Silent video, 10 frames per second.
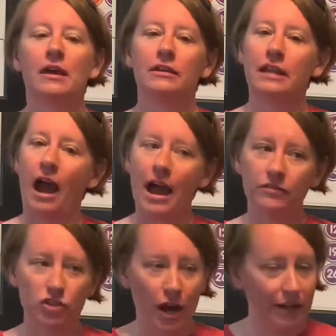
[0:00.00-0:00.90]
Now, I
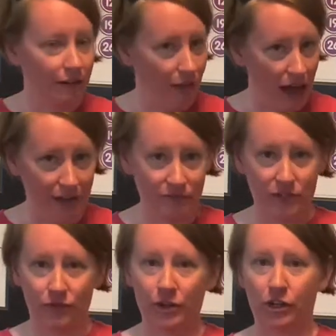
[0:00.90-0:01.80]
have tried a lot of
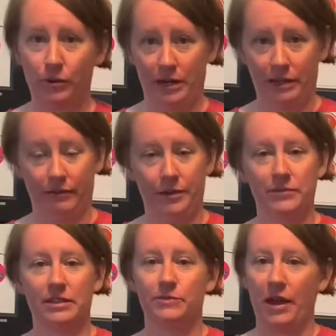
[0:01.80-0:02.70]
different curriculums,
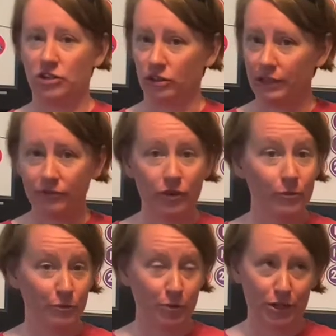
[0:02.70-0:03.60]
especially for
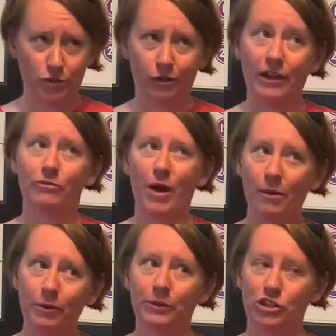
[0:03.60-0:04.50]
preschool. I've
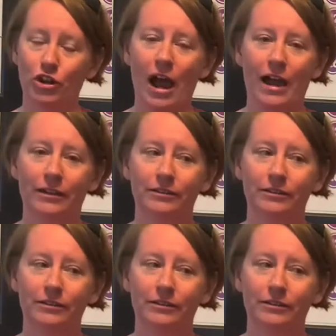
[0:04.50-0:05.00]
probably tried